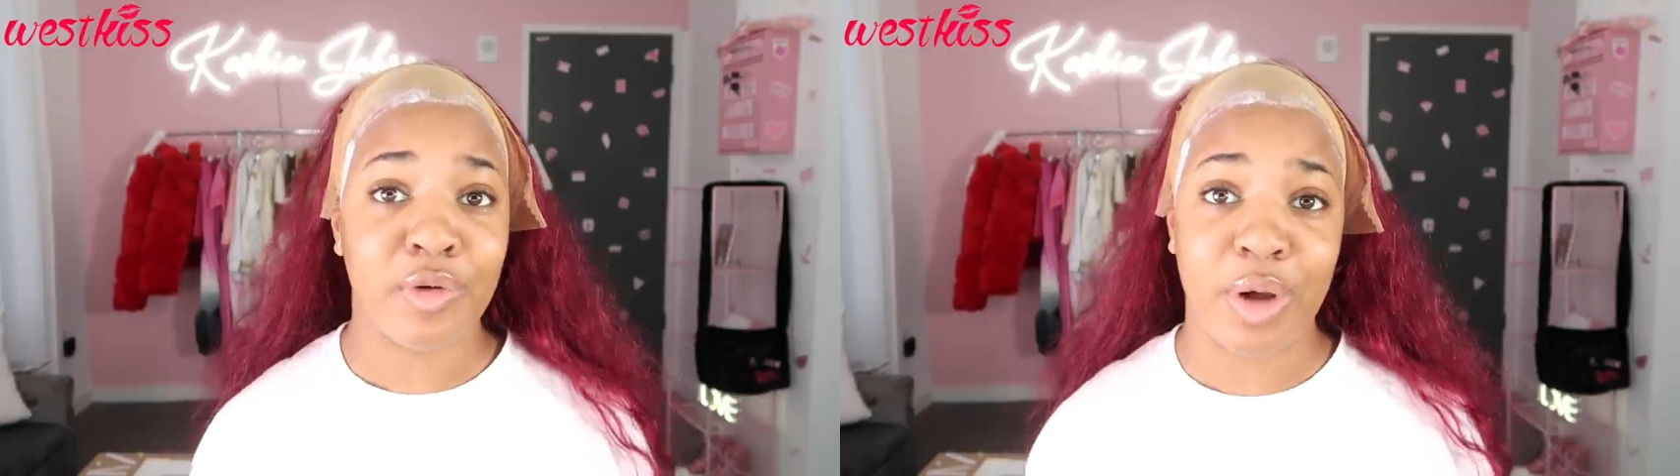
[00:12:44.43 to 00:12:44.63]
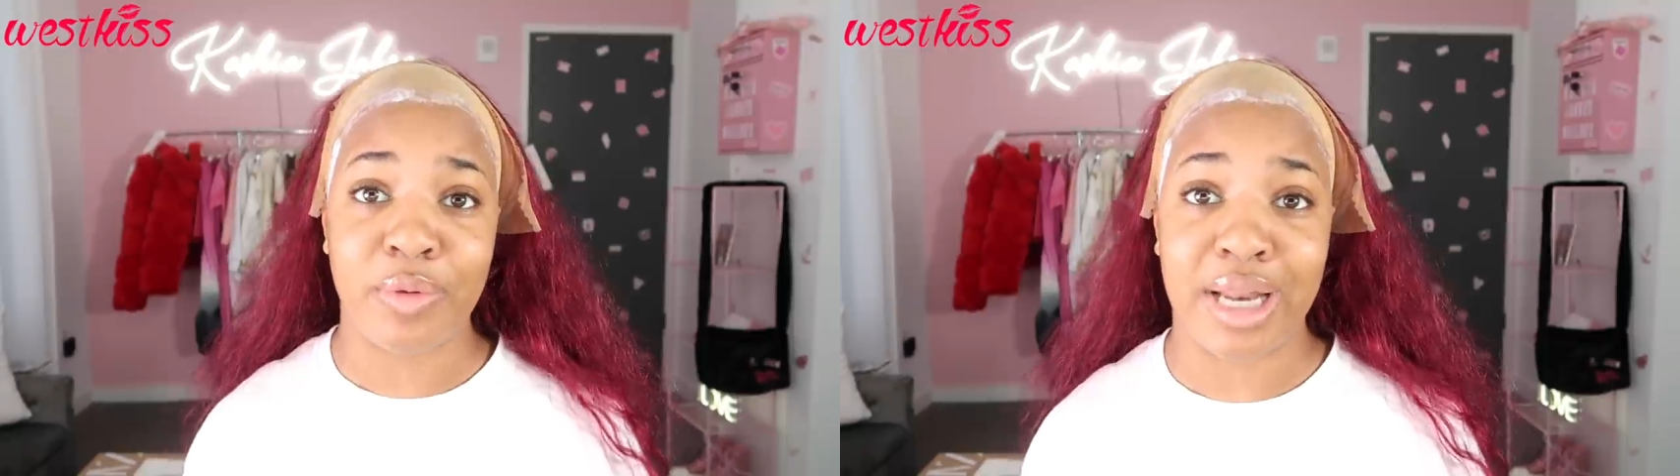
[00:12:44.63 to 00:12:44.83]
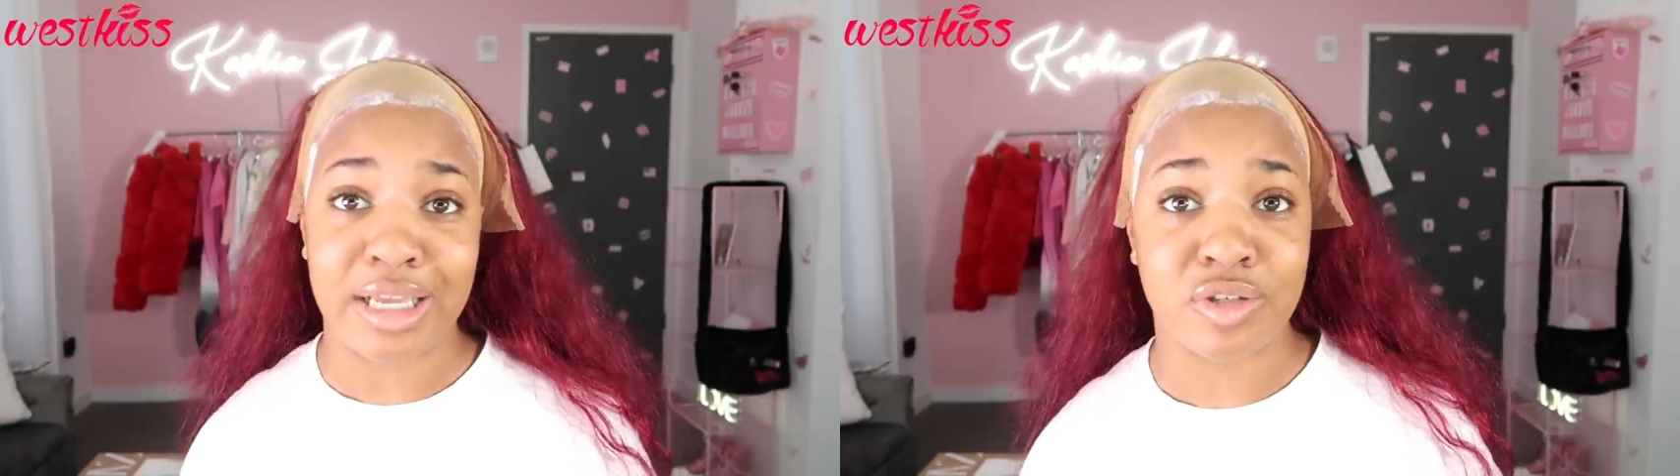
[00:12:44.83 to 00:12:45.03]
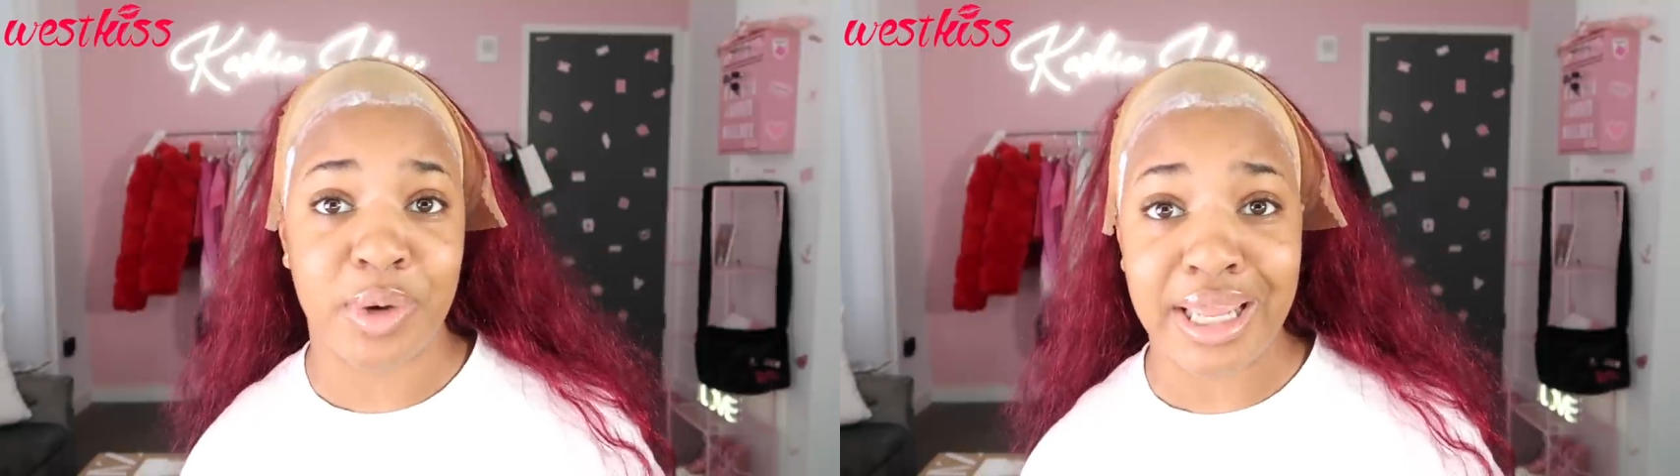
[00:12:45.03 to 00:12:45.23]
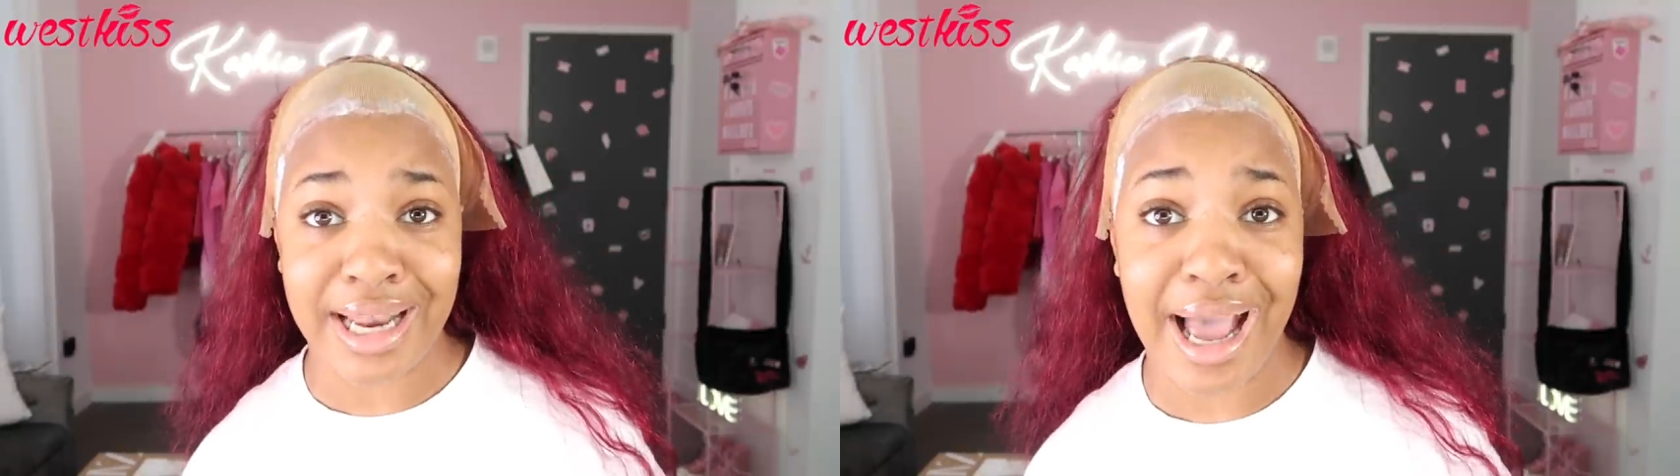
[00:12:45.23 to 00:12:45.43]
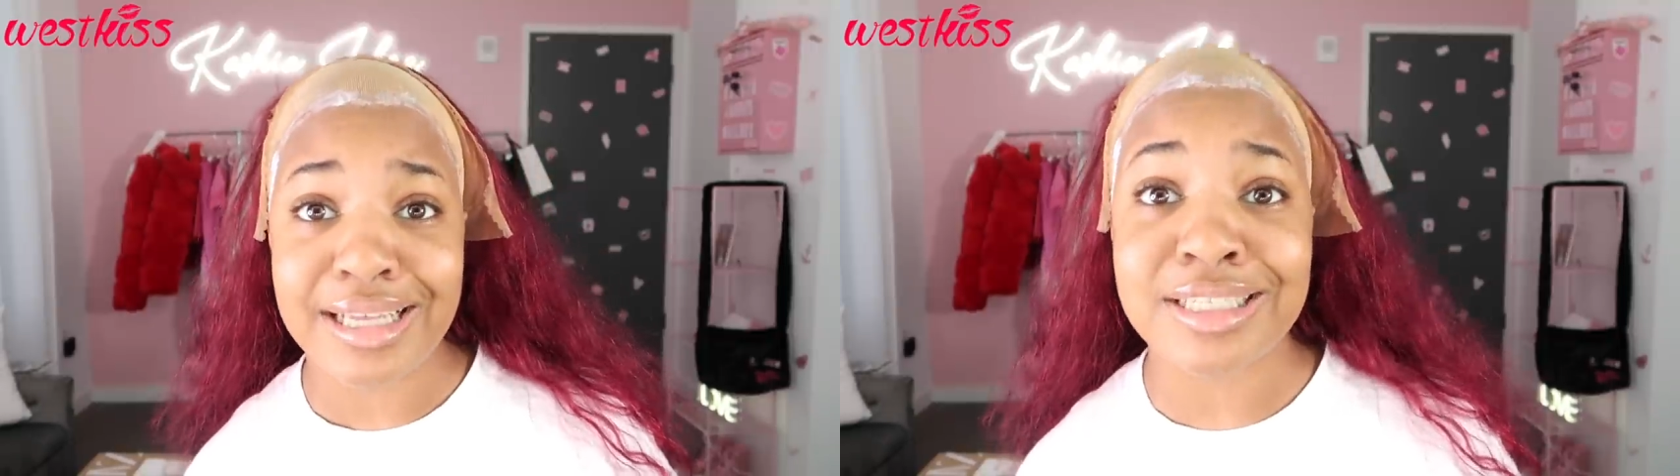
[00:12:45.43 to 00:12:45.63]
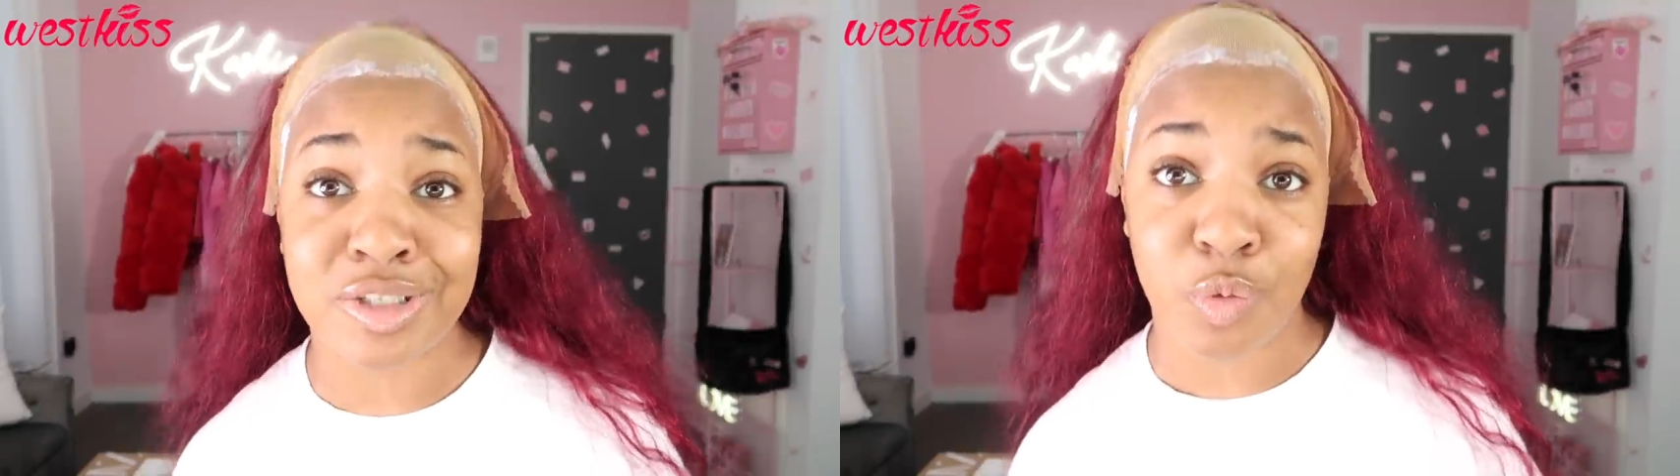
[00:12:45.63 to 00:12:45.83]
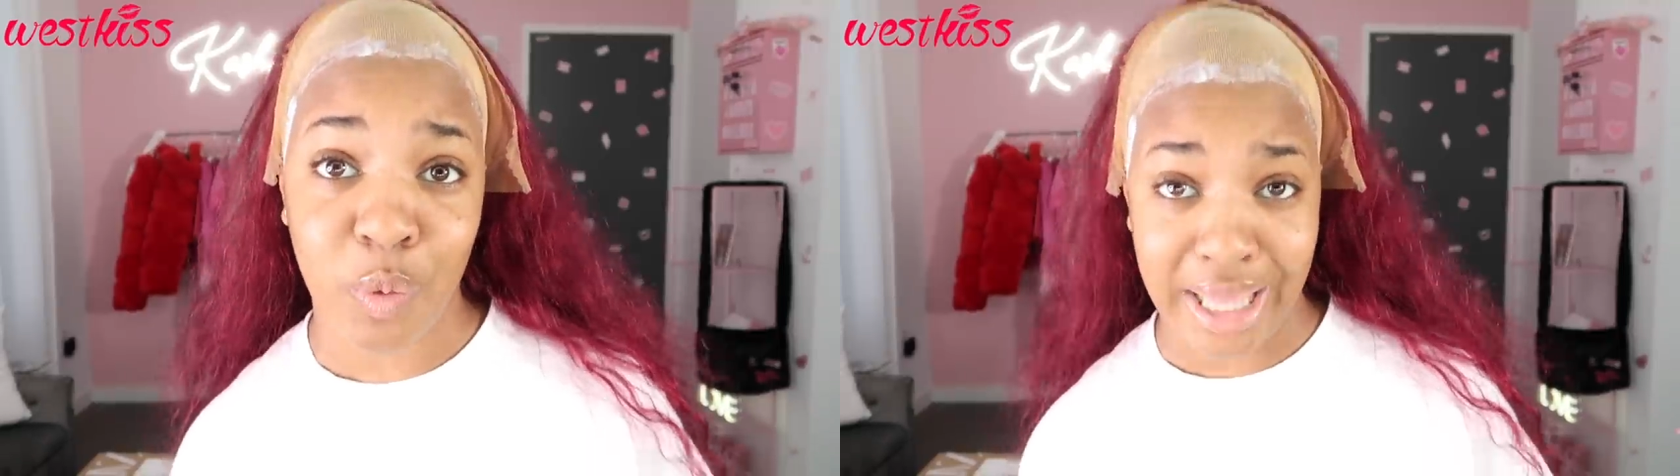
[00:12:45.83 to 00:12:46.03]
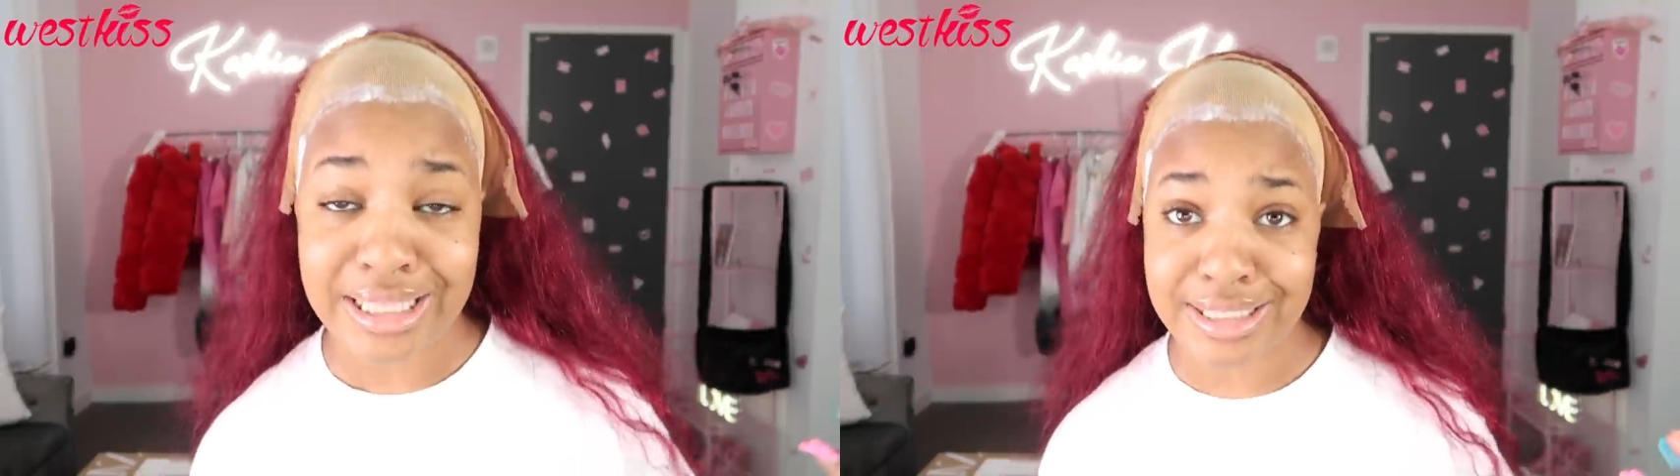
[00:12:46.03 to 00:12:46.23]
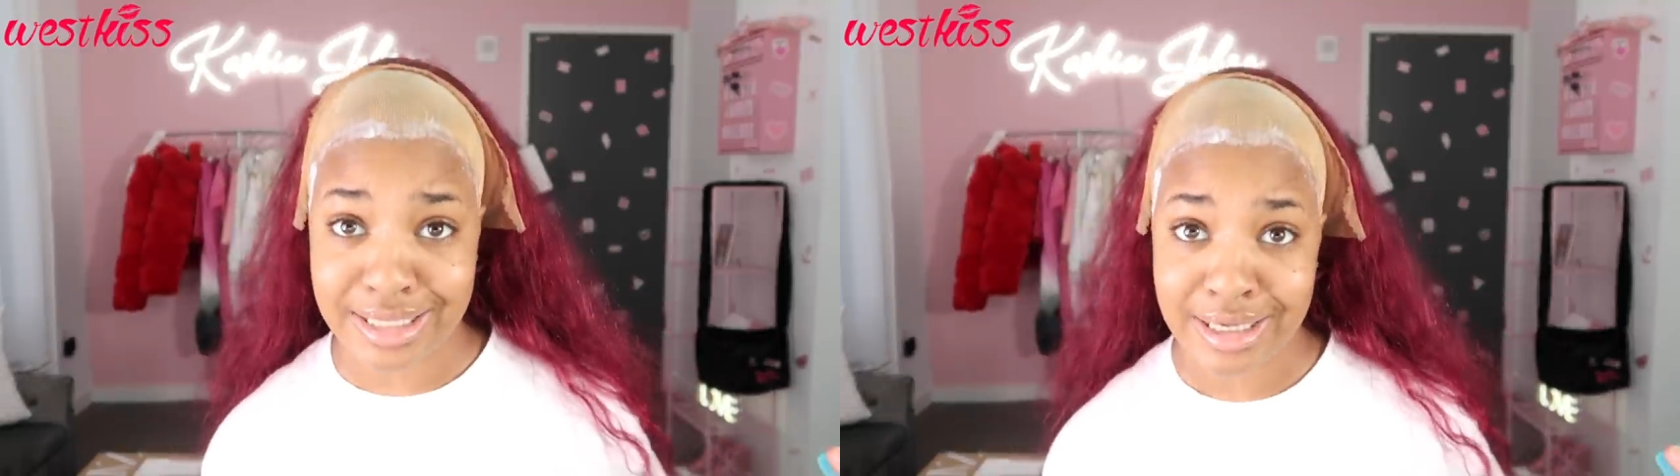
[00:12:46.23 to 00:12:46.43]
away with not sweating. I
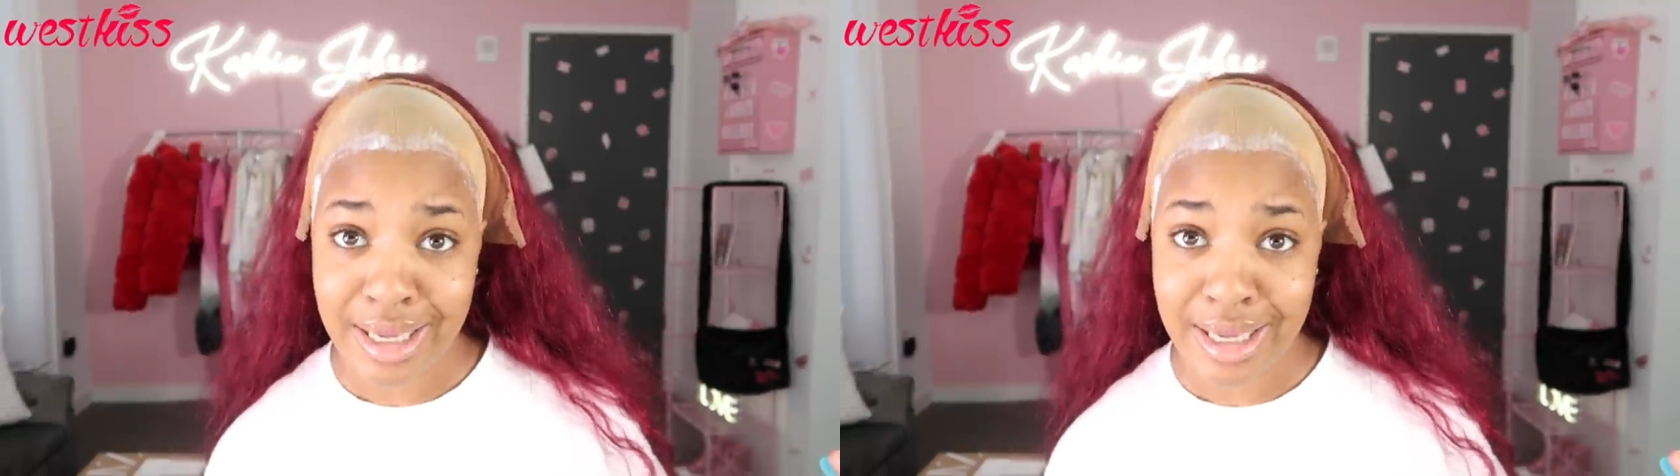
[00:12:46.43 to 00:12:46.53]
sweat.